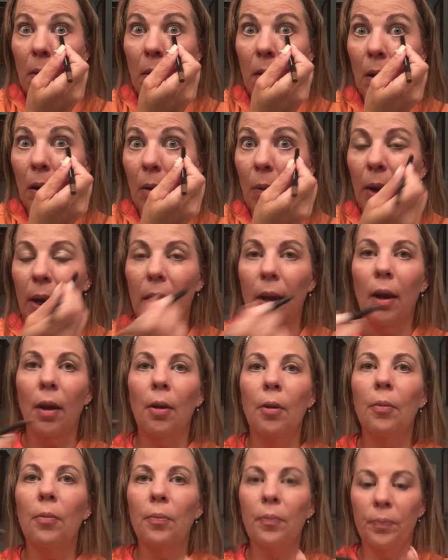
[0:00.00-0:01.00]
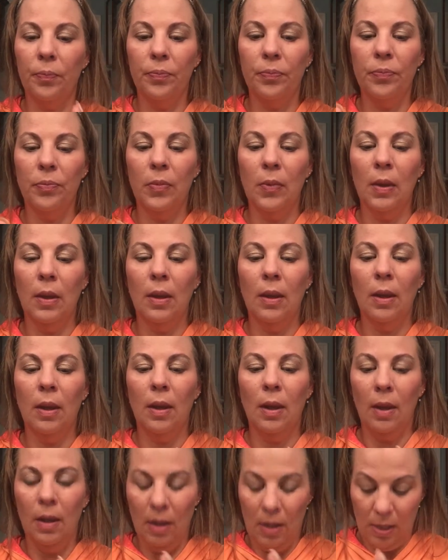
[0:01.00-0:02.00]
There we
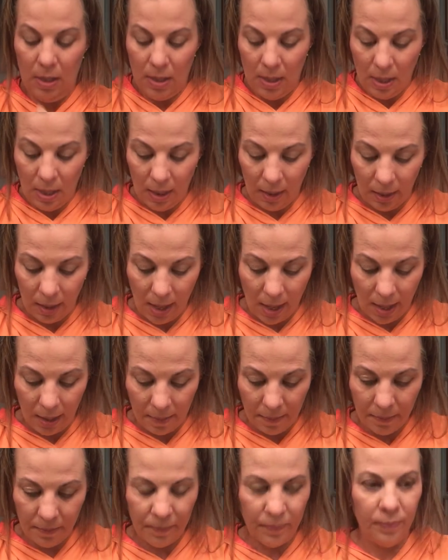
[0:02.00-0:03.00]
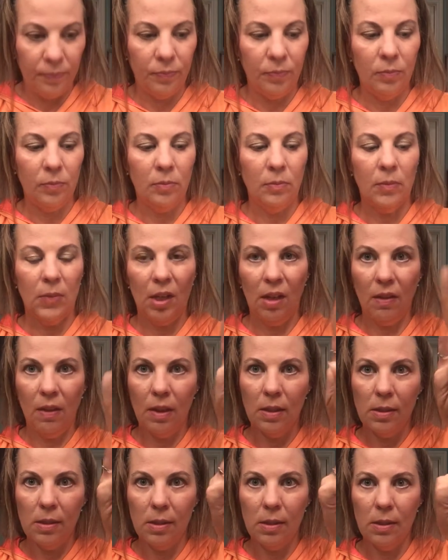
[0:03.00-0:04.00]
go. Again, look at
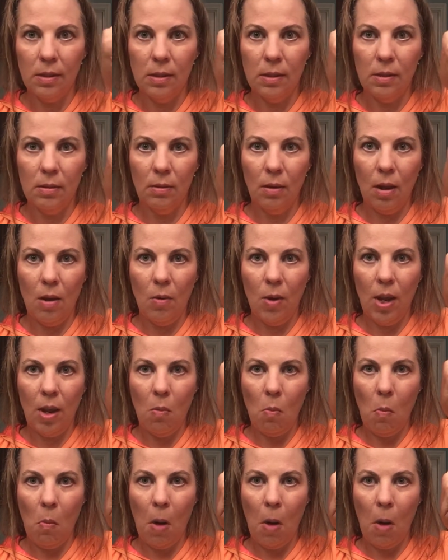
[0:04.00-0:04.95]
this. Still going.